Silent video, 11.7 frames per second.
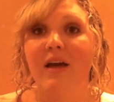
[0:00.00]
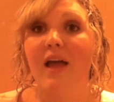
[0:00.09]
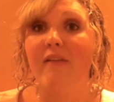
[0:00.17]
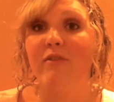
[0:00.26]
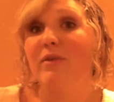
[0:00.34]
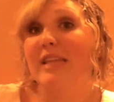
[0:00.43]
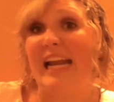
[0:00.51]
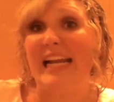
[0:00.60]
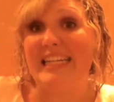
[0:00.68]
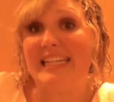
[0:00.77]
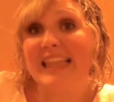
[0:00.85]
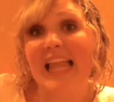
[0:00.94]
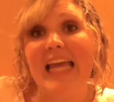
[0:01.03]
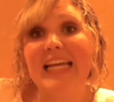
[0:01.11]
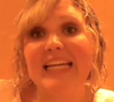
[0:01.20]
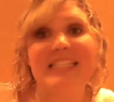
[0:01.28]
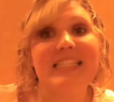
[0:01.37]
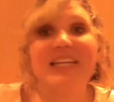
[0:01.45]
everyone that I didn't
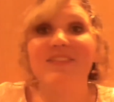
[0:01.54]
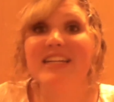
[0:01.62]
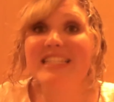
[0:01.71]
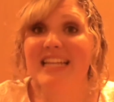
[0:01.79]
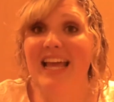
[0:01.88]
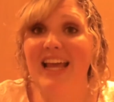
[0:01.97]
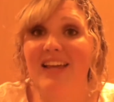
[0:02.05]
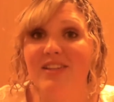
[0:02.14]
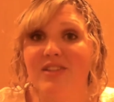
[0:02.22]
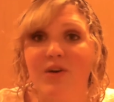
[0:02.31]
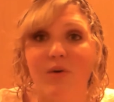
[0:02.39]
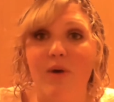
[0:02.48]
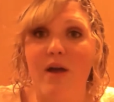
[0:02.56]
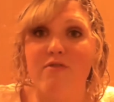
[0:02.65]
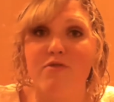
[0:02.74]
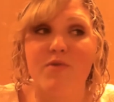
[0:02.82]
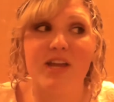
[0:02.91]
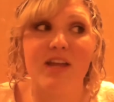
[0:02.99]
like is leaving today, so
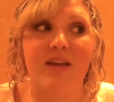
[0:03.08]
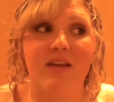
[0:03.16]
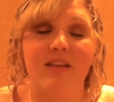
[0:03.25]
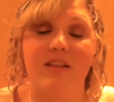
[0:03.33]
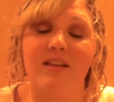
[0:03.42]
everybody